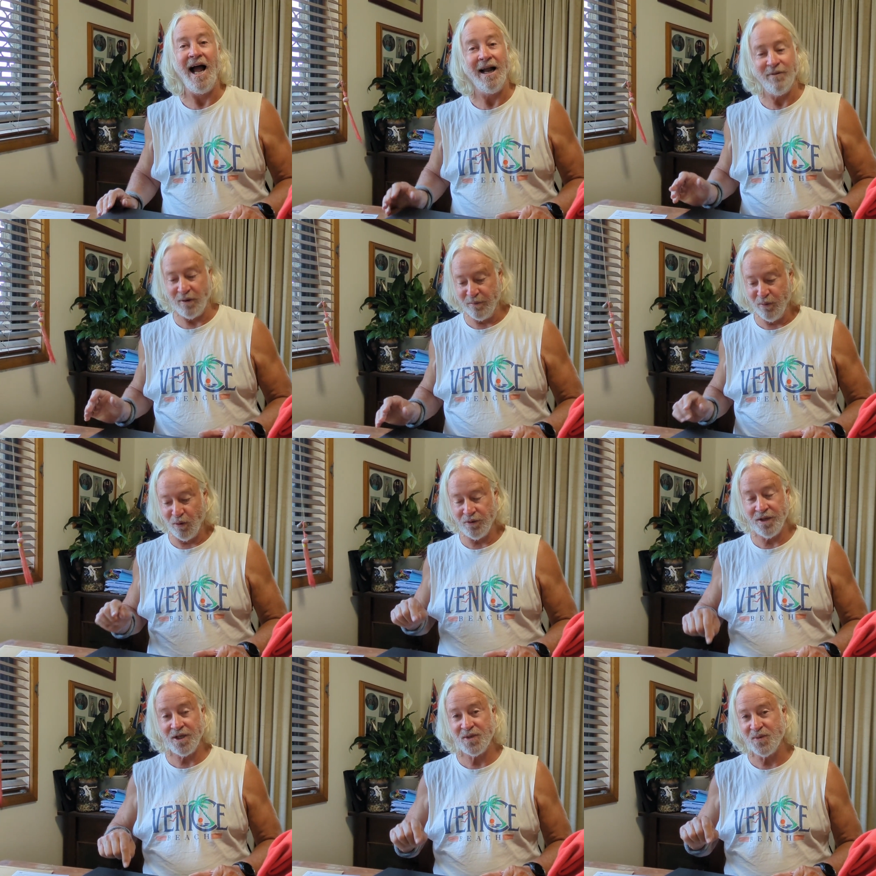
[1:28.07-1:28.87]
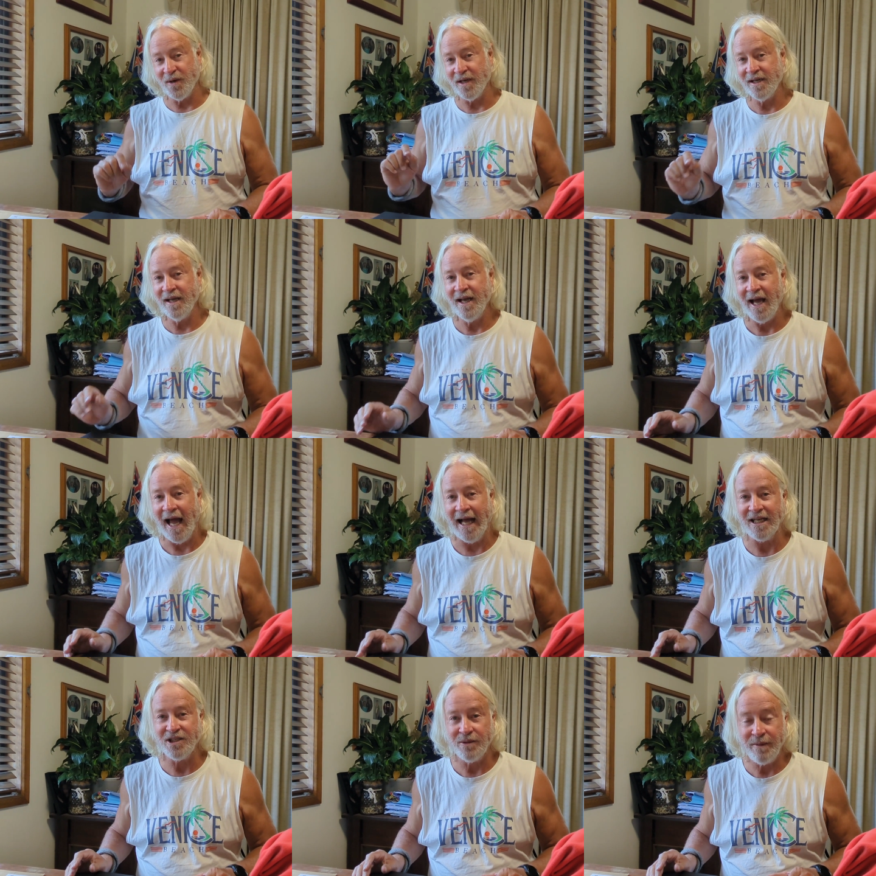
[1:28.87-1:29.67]
And we bought this one
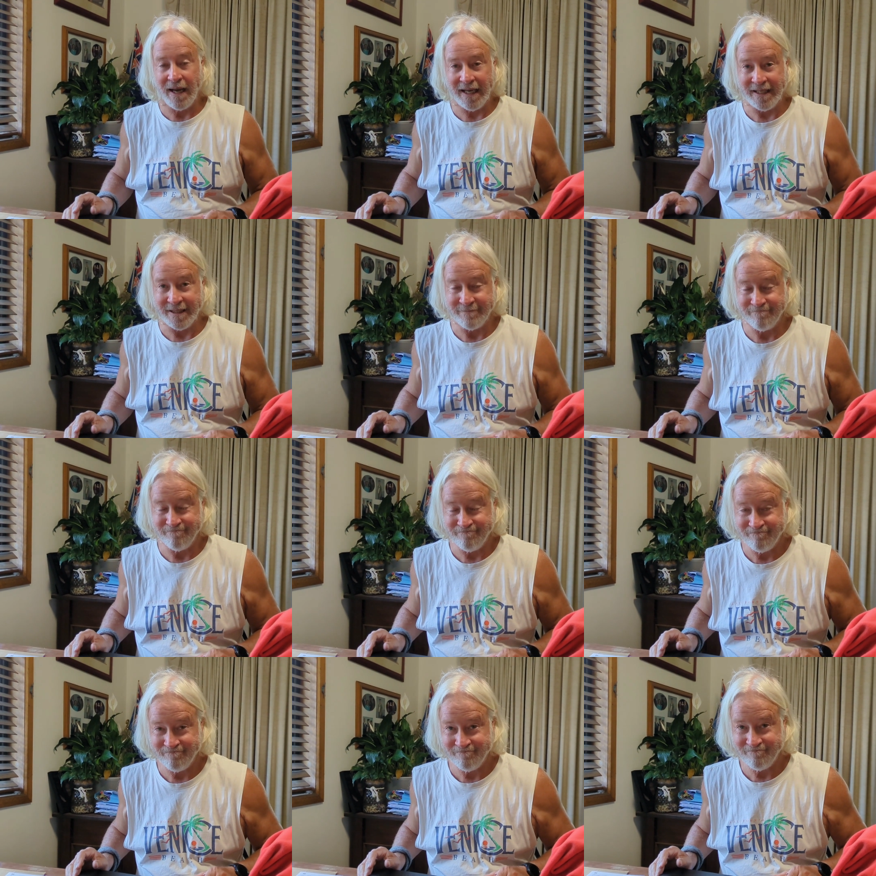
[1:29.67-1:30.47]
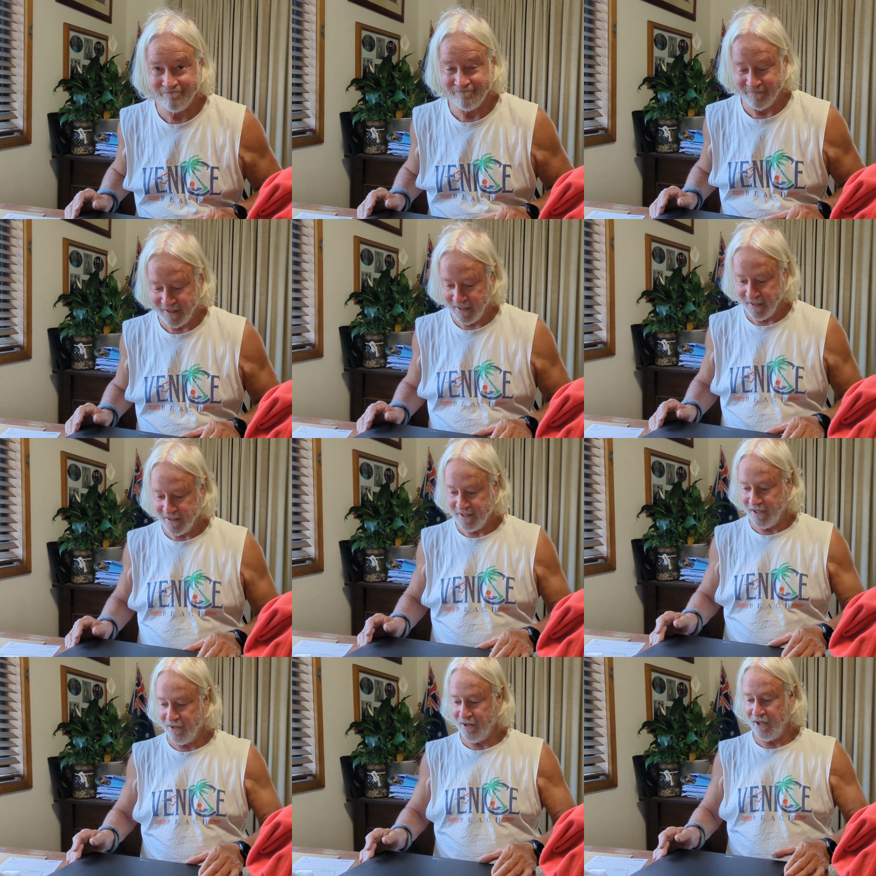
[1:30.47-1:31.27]
at Domain.
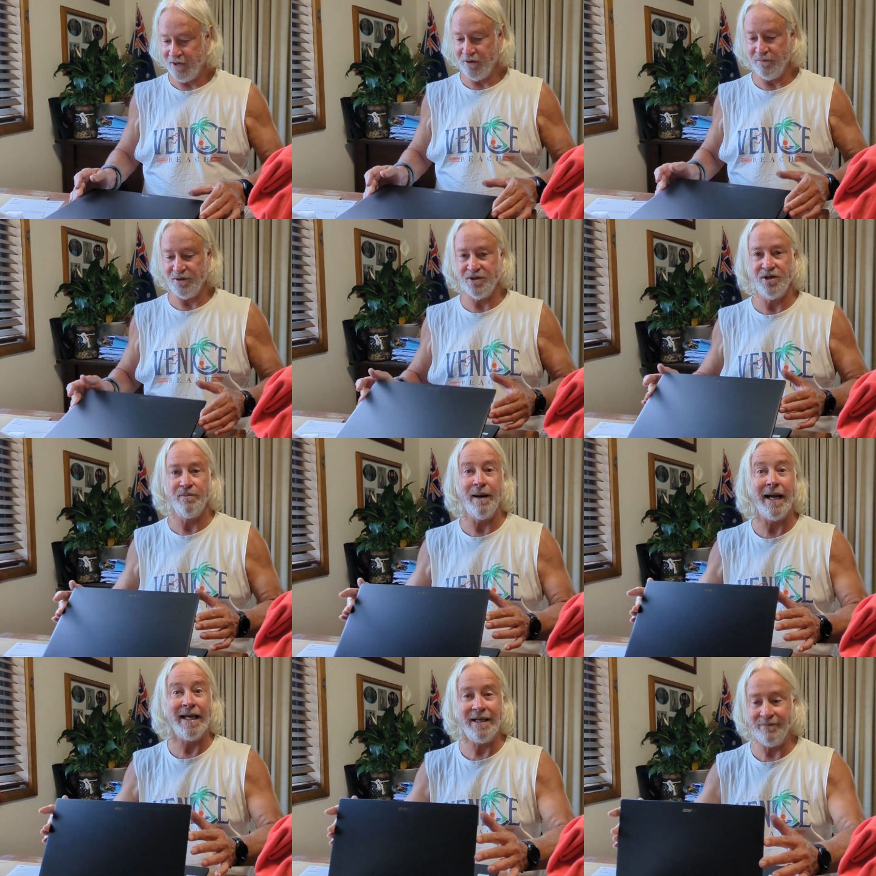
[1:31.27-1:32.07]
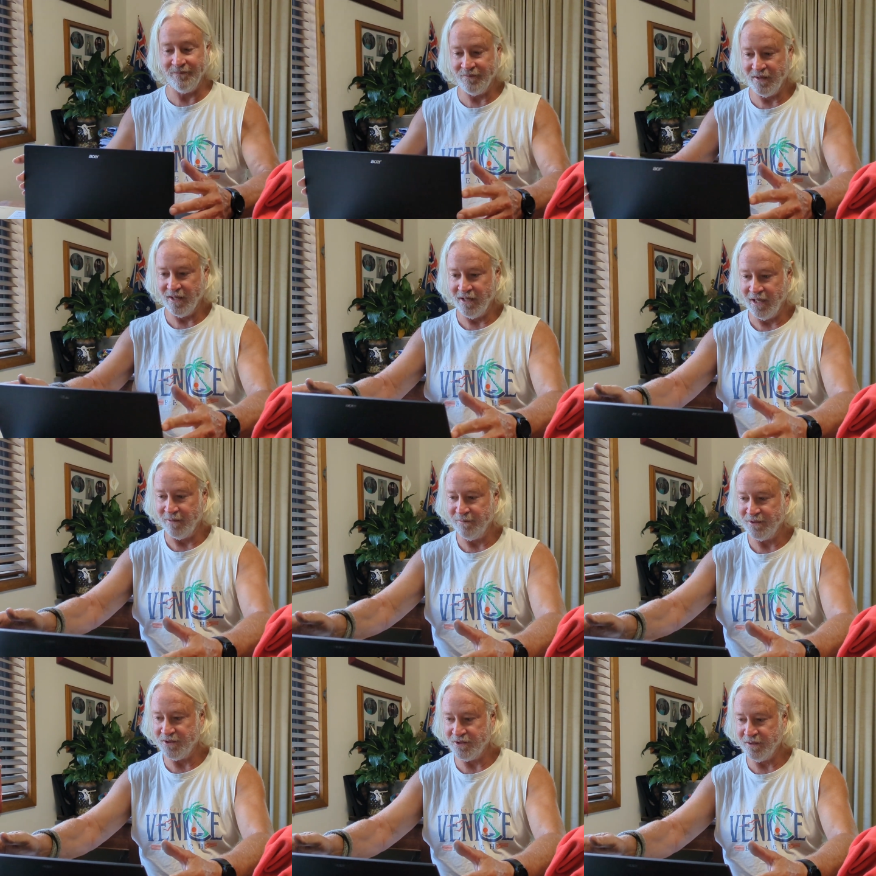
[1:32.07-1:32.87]
So thank you, Mr. Domain,
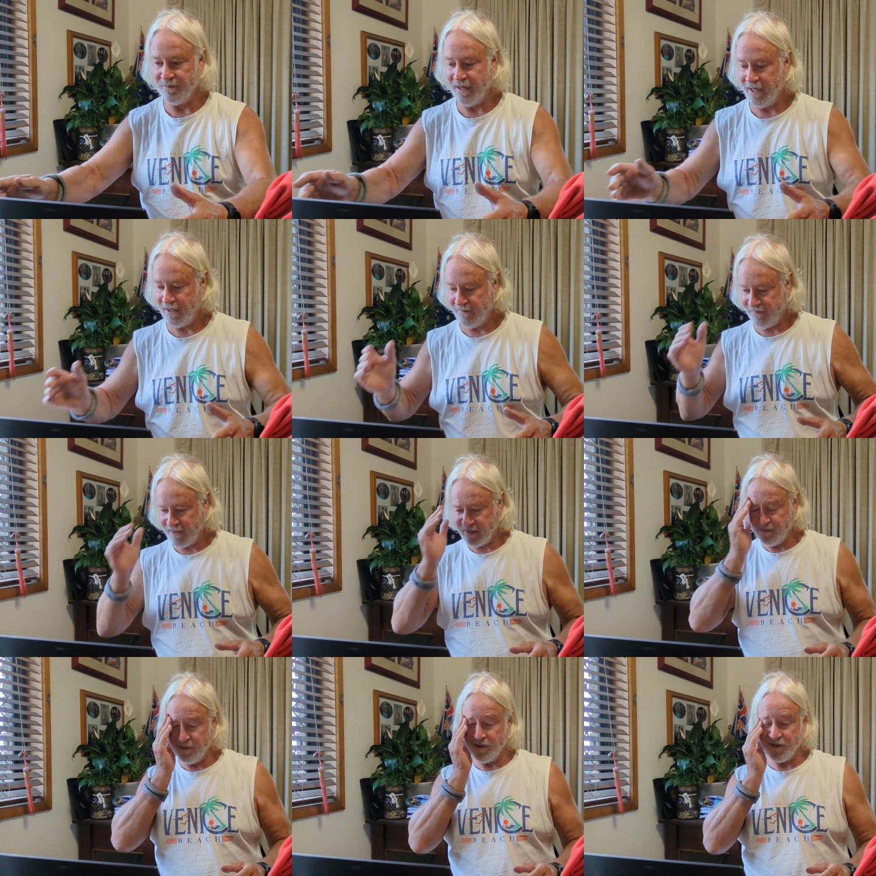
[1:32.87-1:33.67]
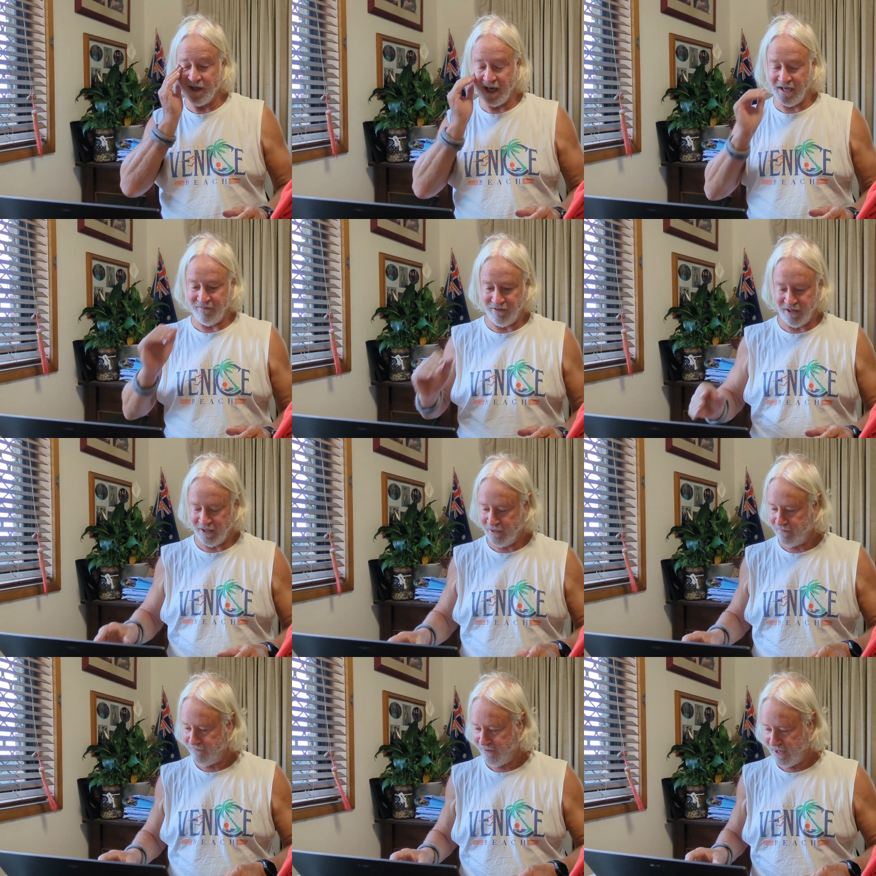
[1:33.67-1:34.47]
Mrs. Domain, if that's Mrs. Harvey
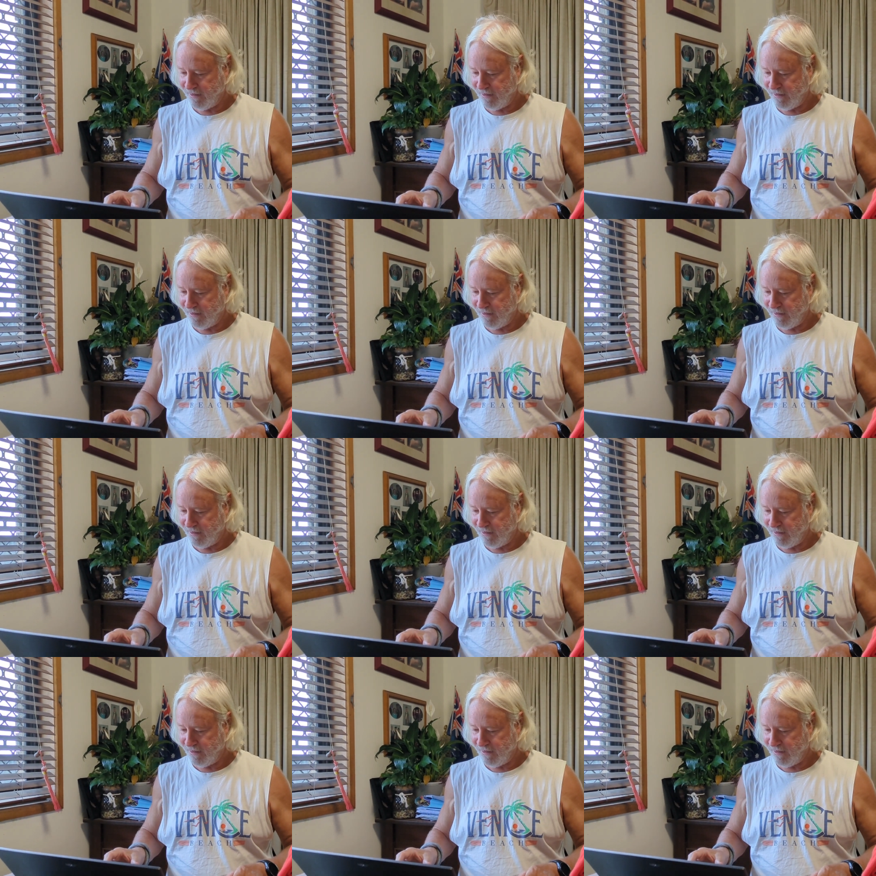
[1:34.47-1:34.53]
and the